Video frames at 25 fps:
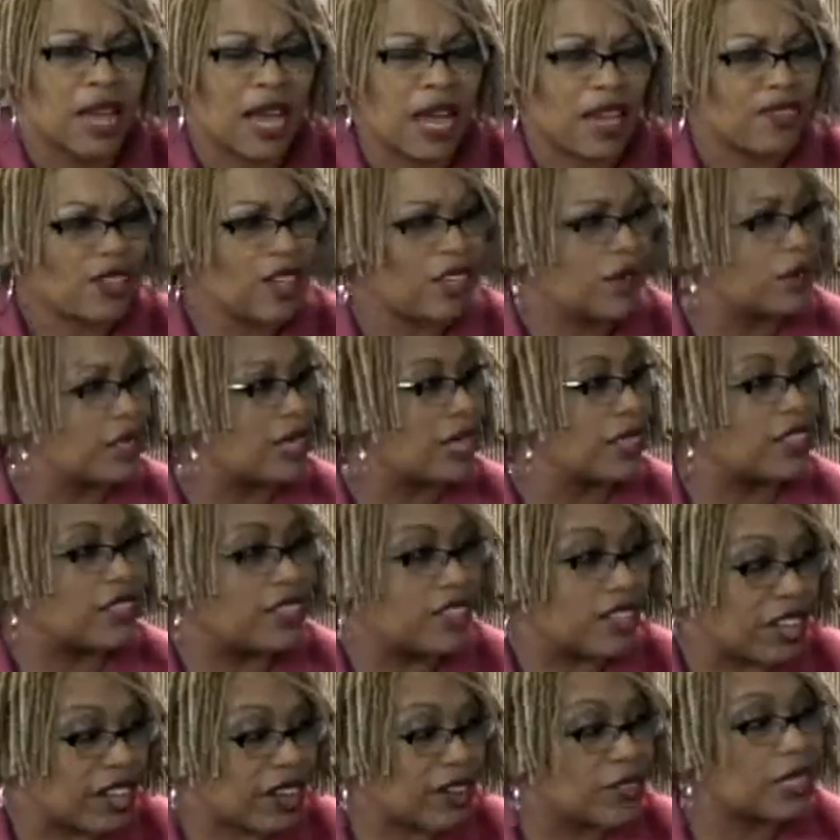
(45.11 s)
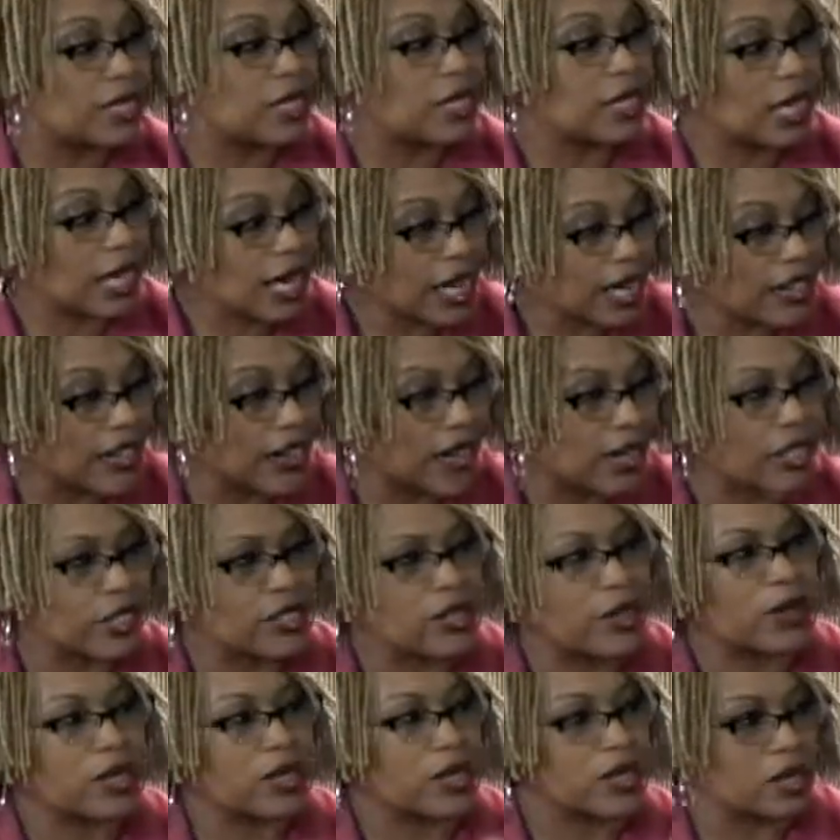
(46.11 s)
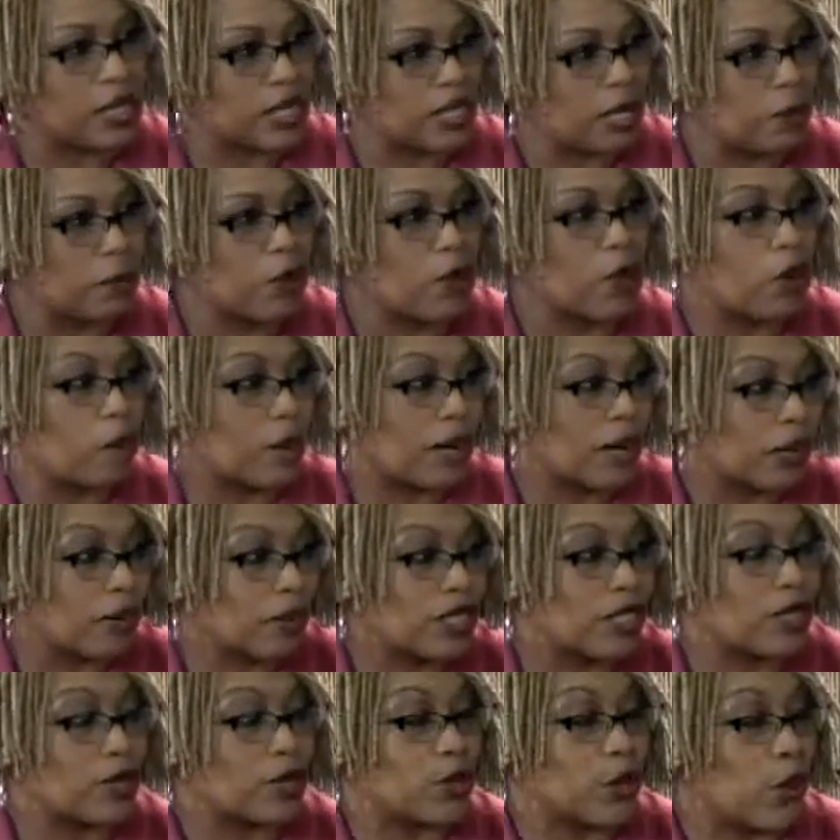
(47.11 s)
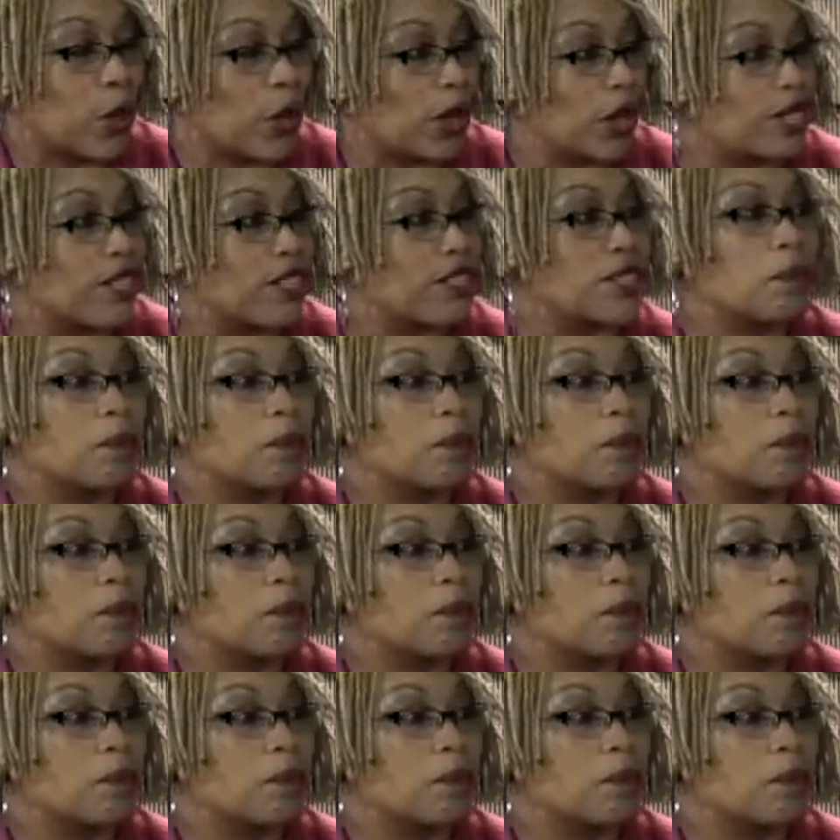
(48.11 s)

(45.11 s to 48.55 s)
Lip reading: And then it was like years later, I started to see more about this Dawn in this